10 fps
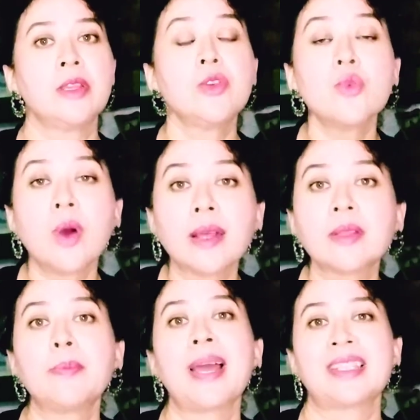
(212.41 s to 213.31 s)
you are
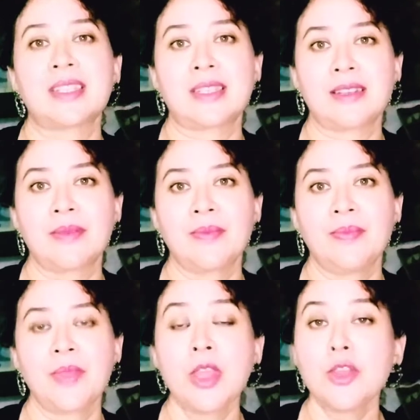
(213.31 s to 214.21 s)
the best.
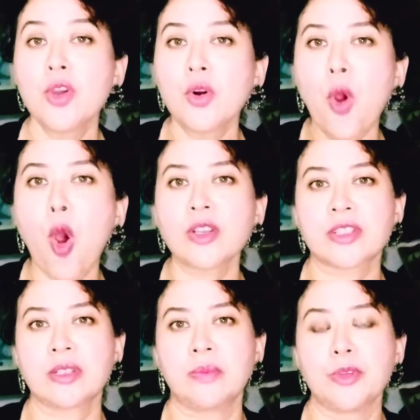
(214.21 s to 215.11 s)
You're
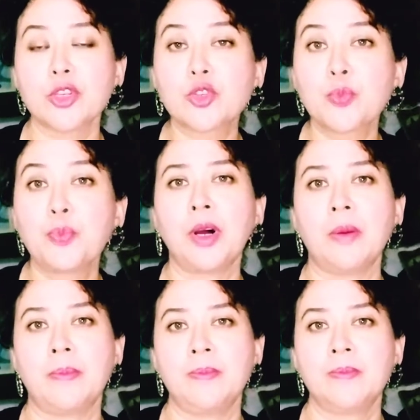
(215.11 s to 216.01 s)
awesome. You're superb.